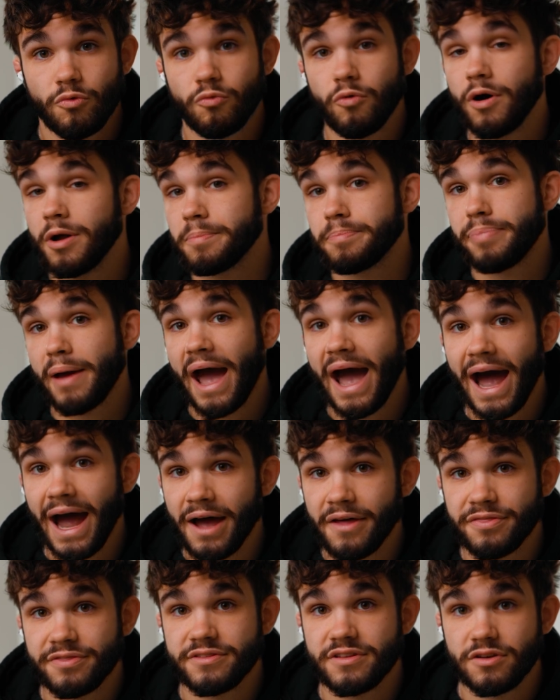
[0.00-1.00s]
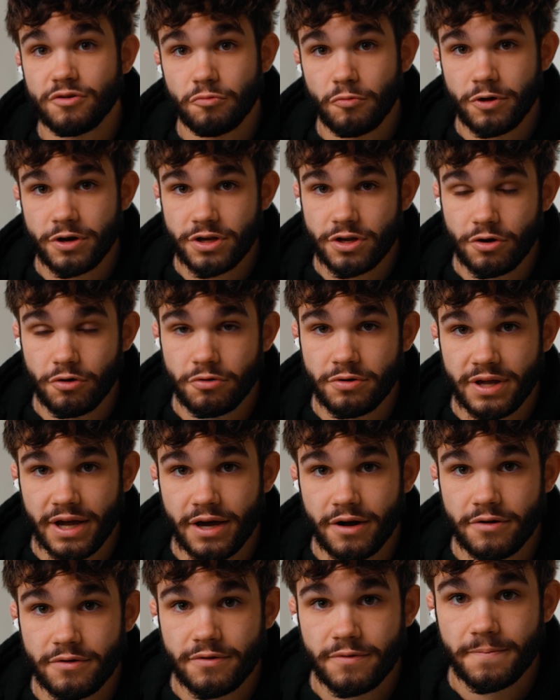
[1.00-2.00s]
What path do you want to go
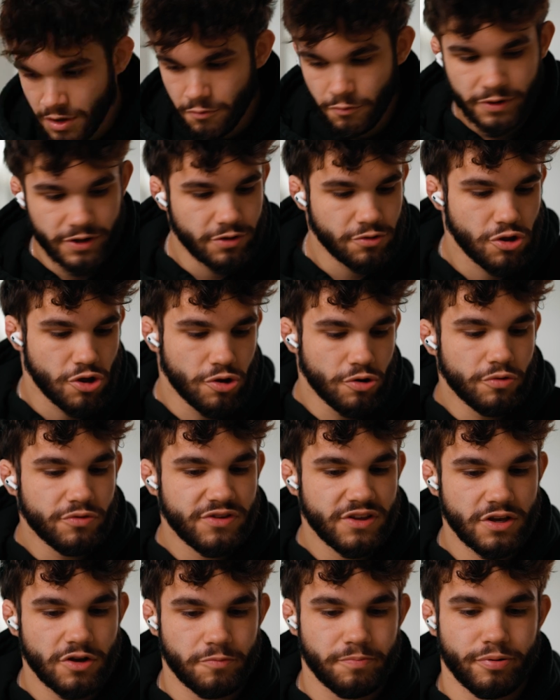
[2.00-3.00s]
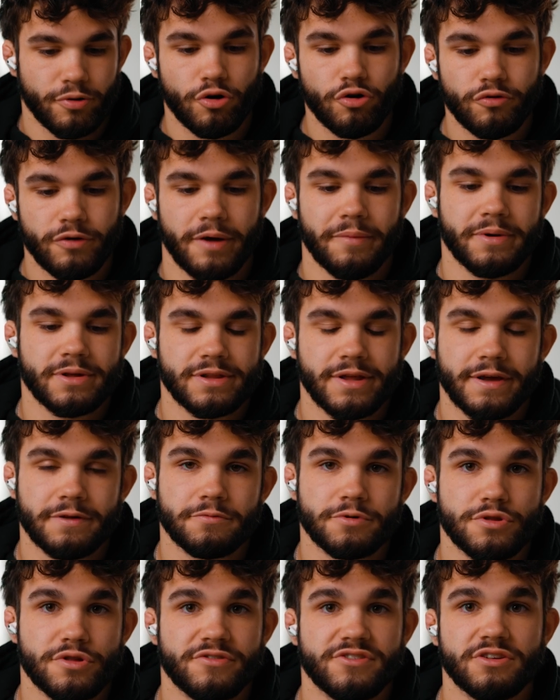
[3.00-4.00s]
down? When you're choosing your programming
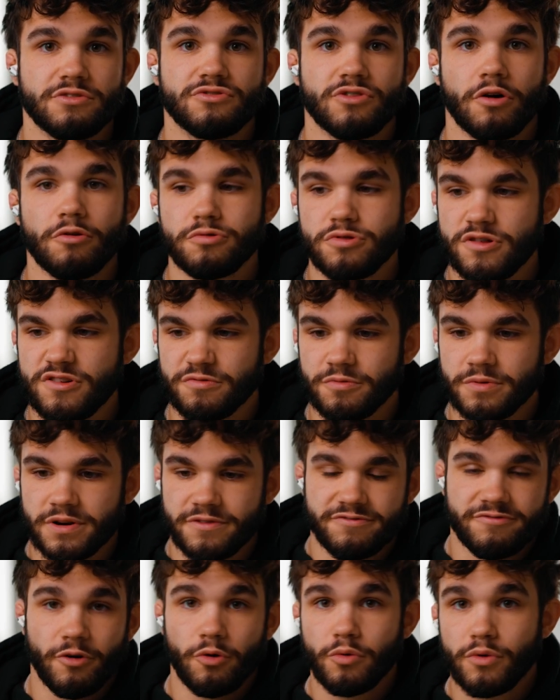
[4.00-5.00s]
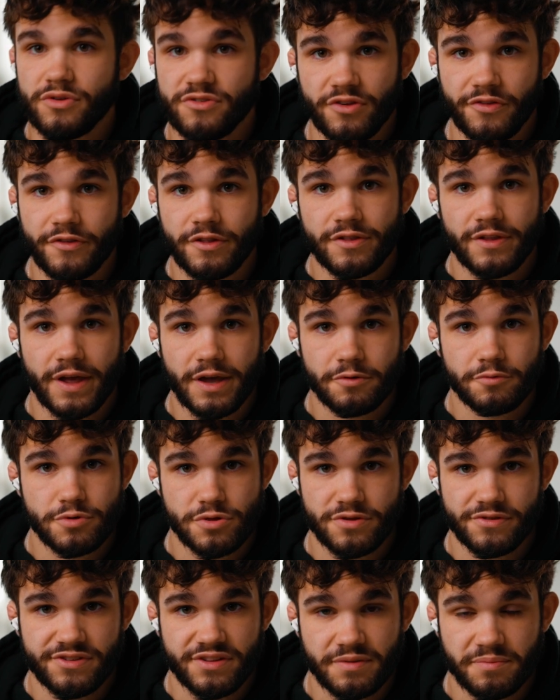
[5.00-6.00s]
languages, you don't just want to focus on the
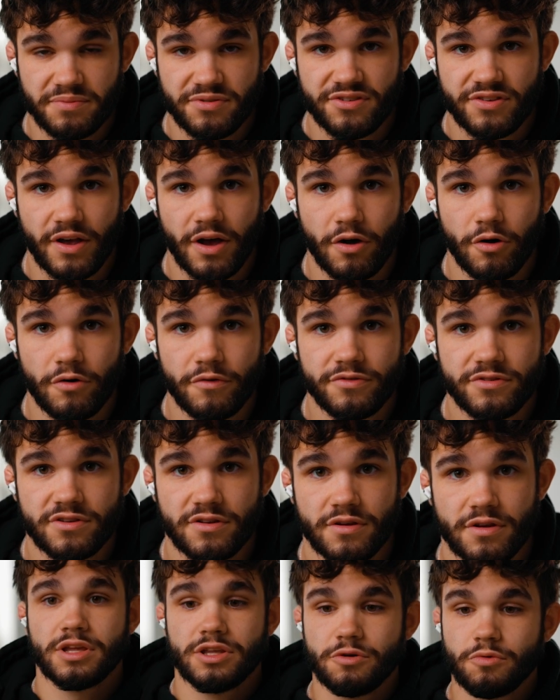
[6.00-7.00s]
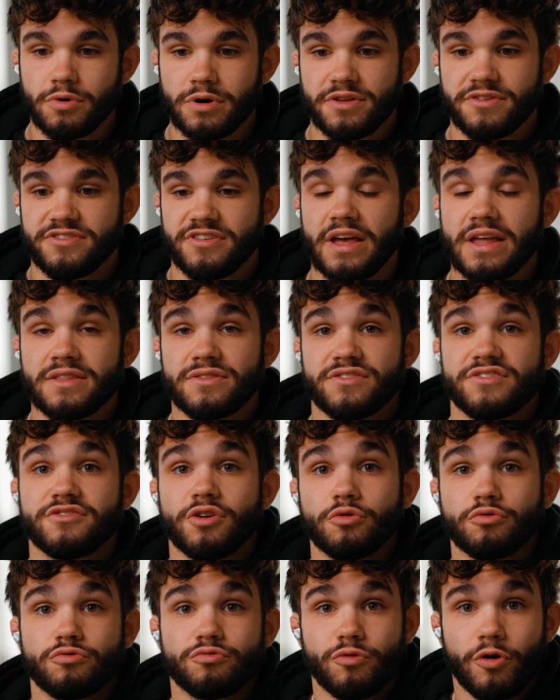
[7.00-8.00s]
languages themselves. You want a set in
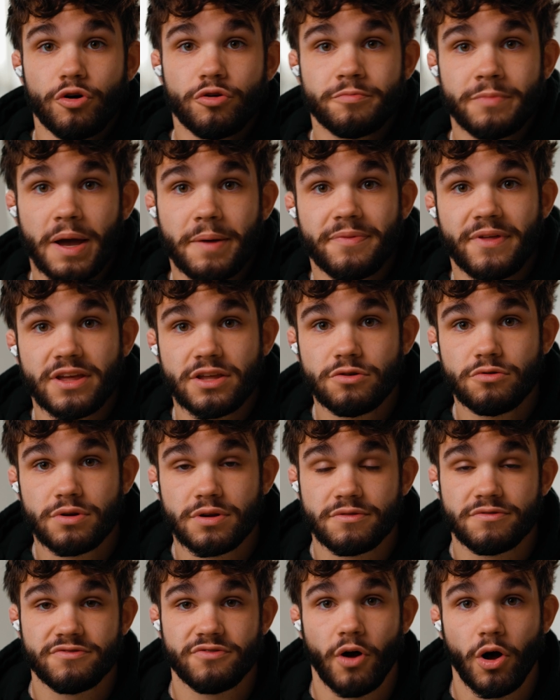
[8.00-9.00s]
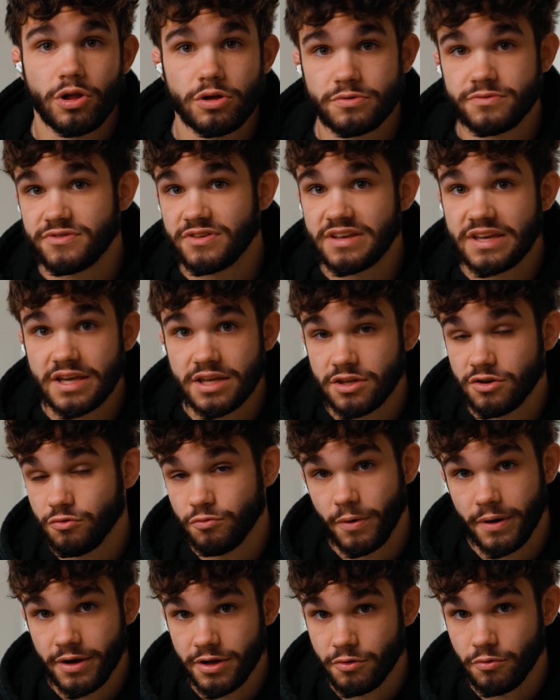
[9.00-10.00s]
stone roadmap that you can follow to get you
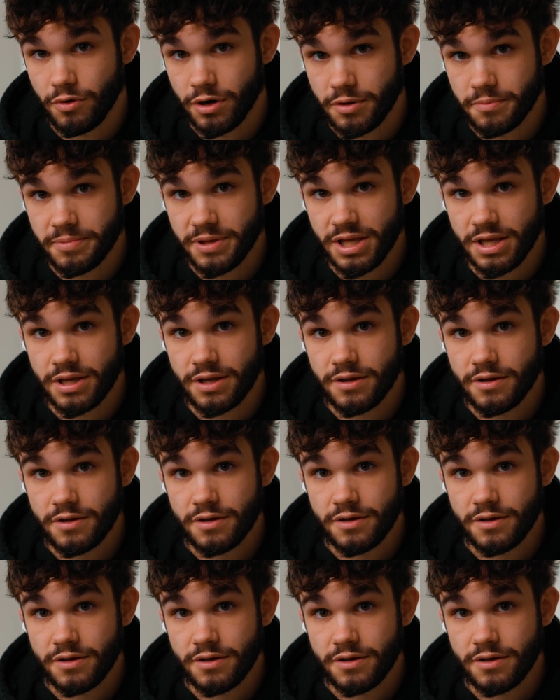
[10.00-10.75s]
where you want to be.